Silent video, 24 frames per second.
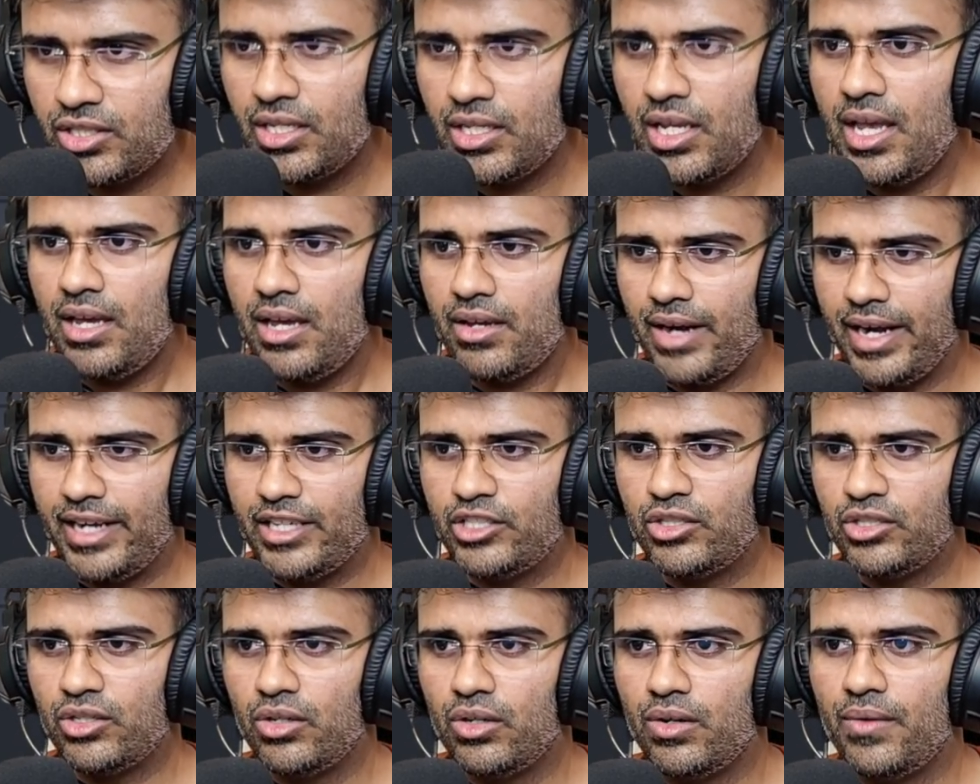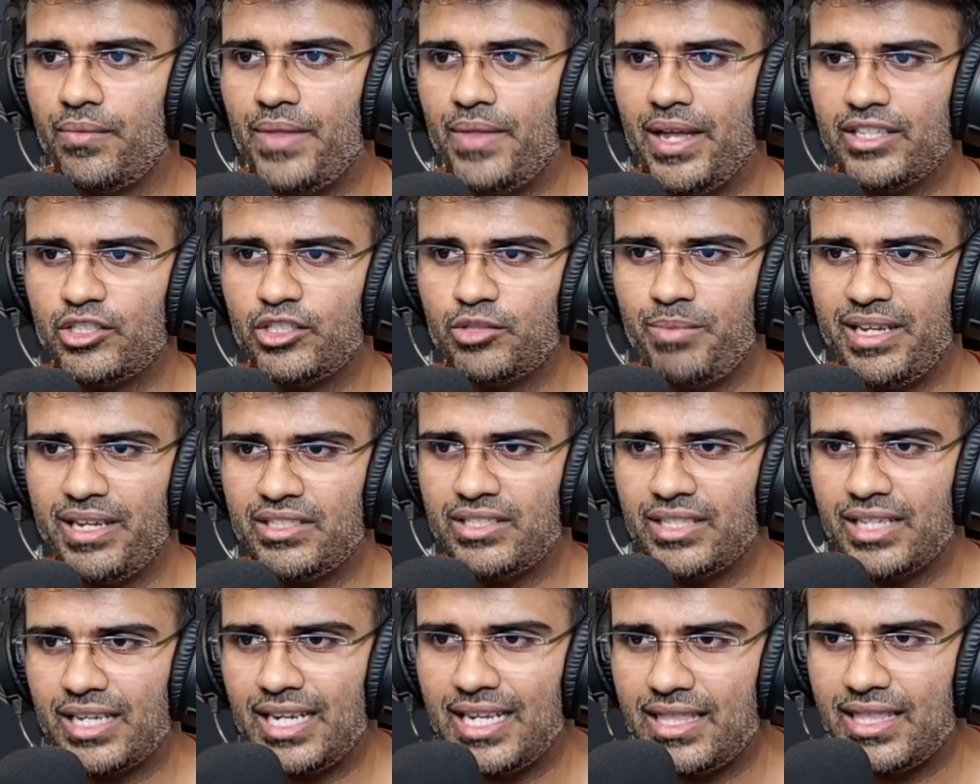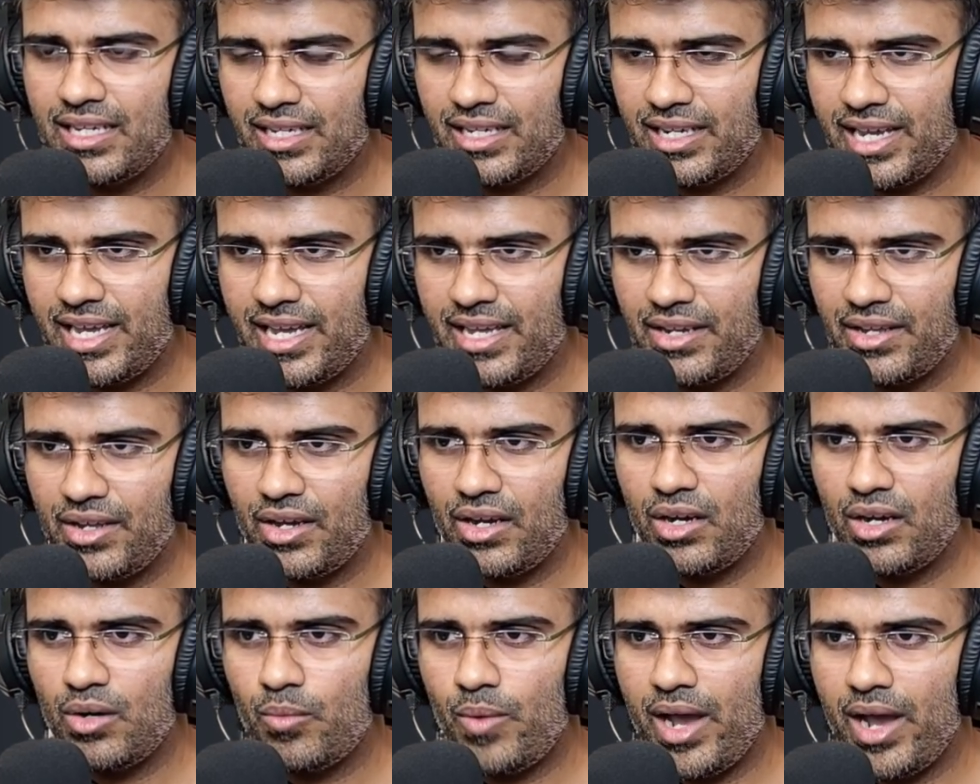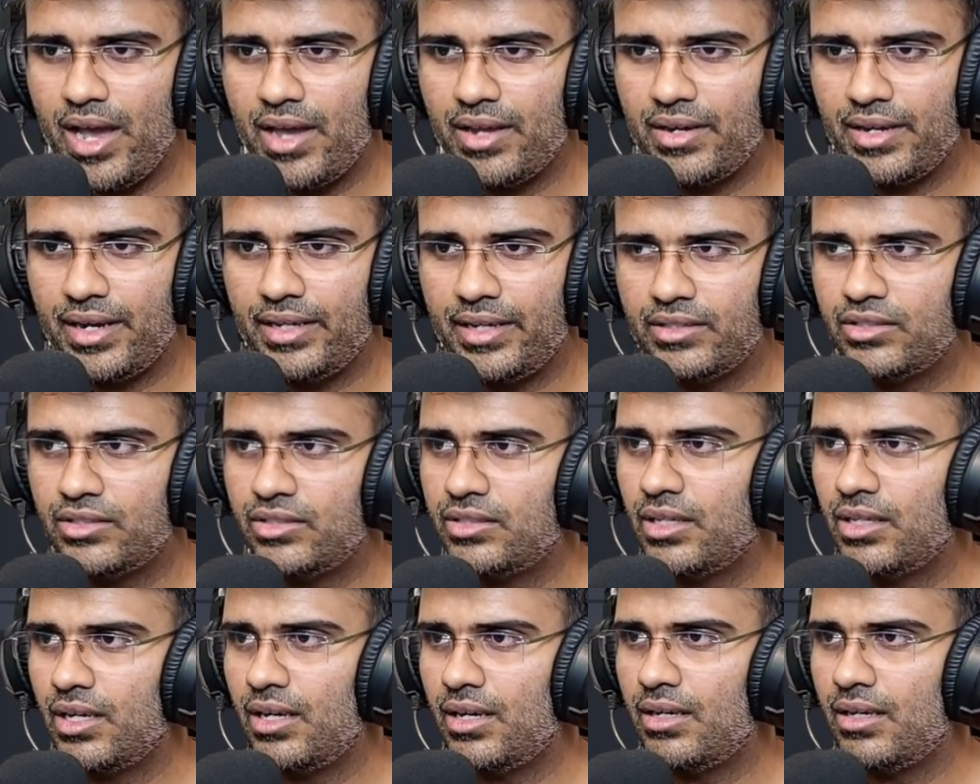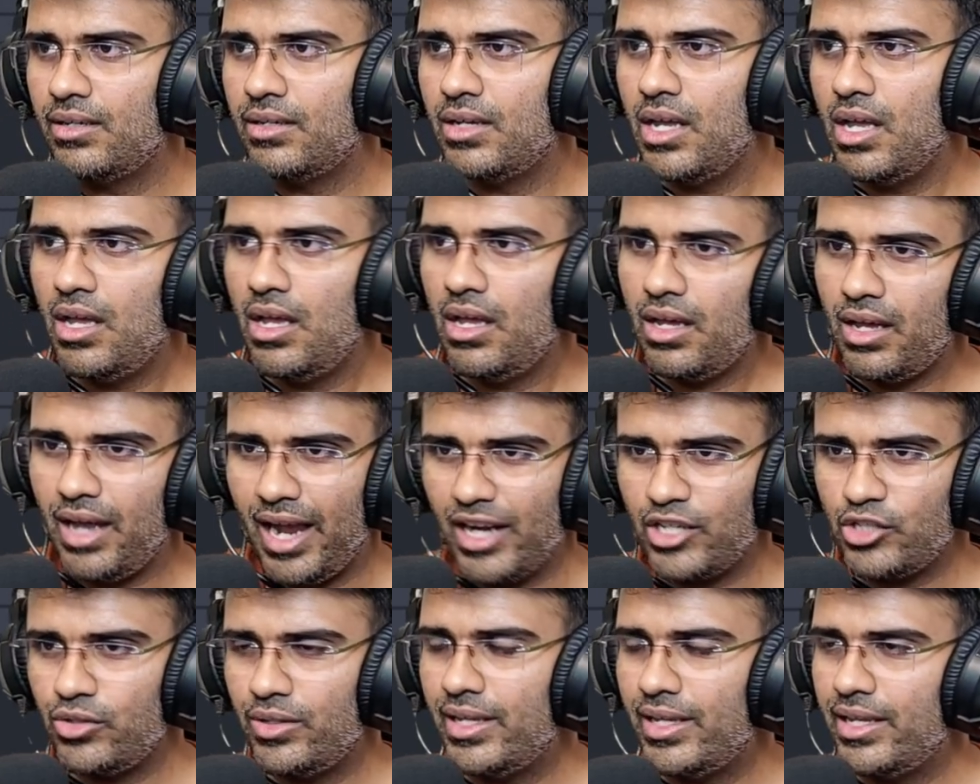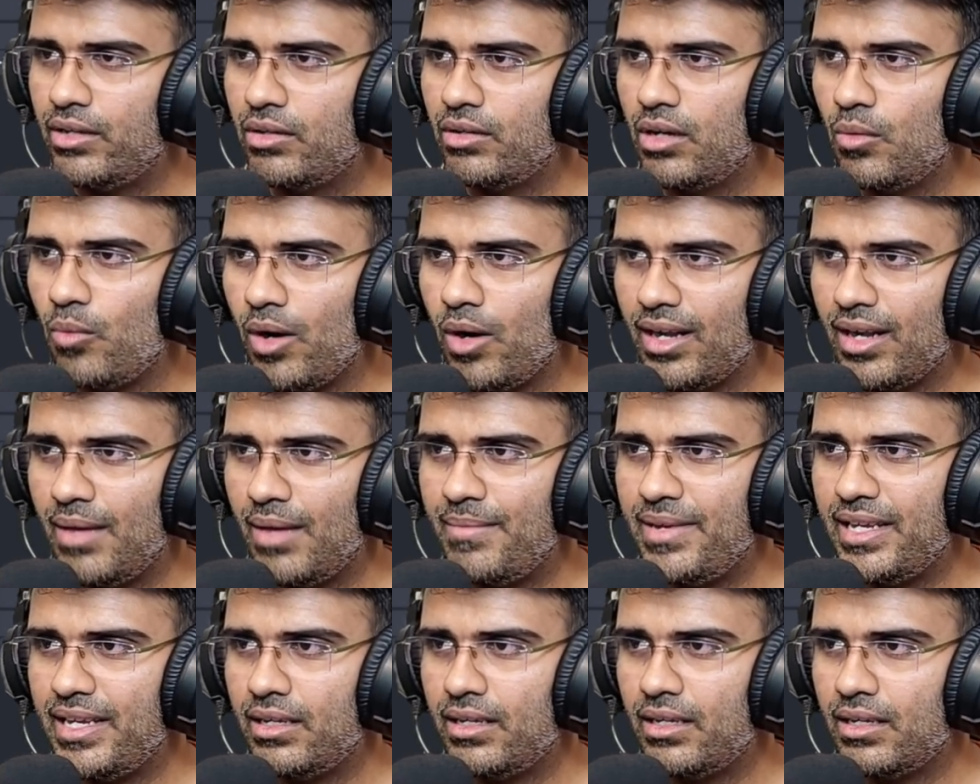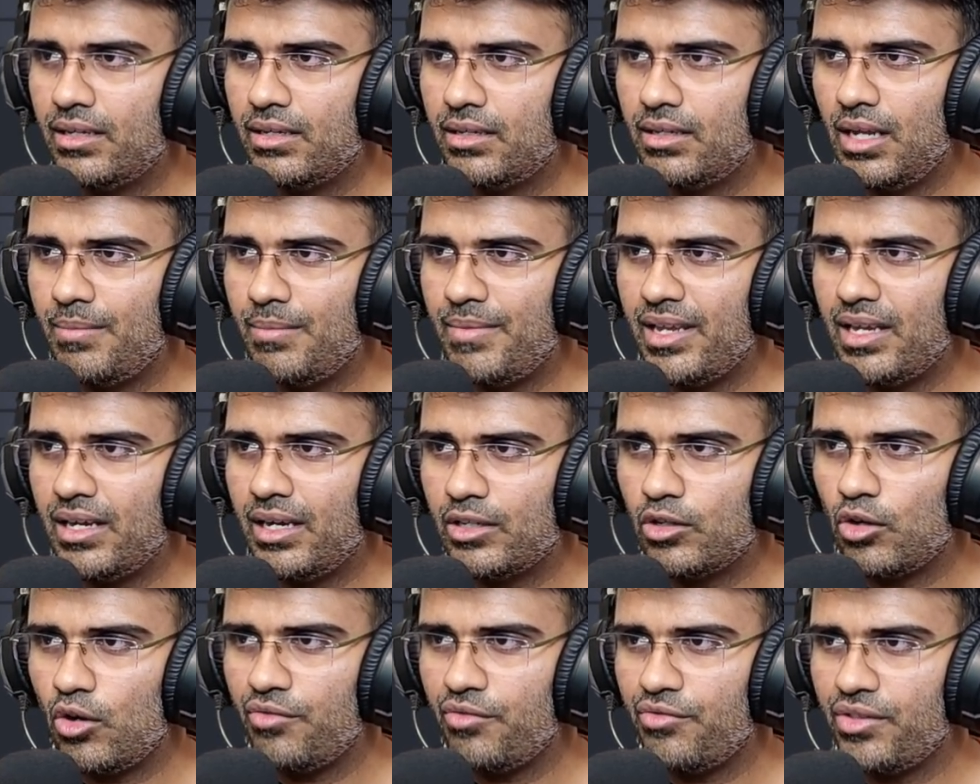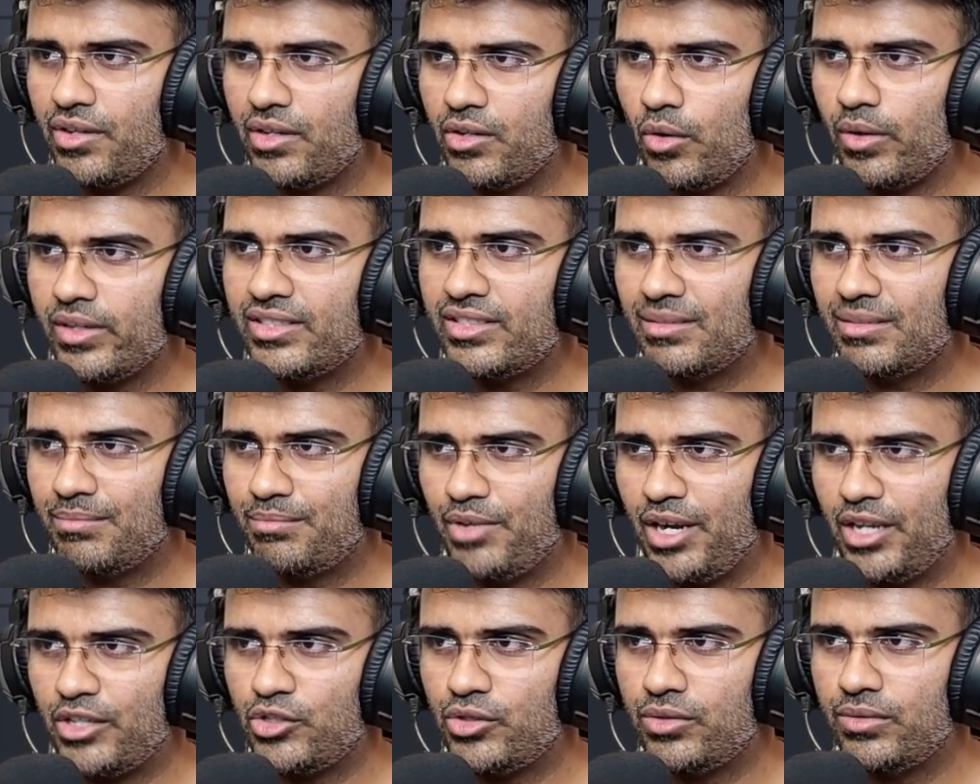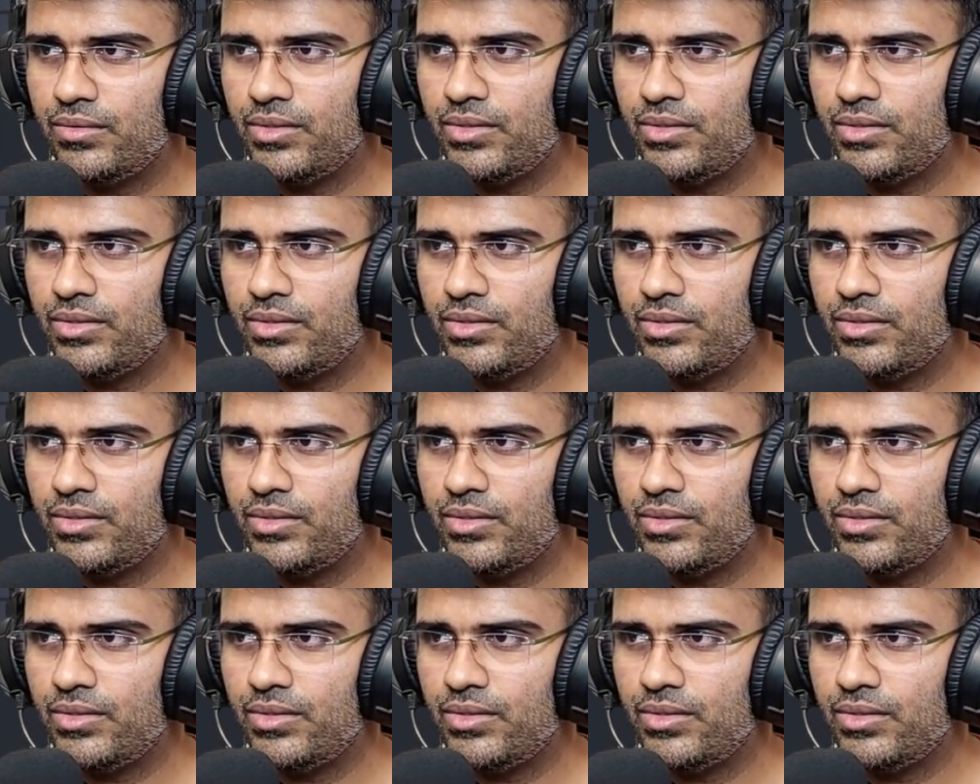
right, so that's basically the area where it's actually, you know what, let me cut off the noise suppression.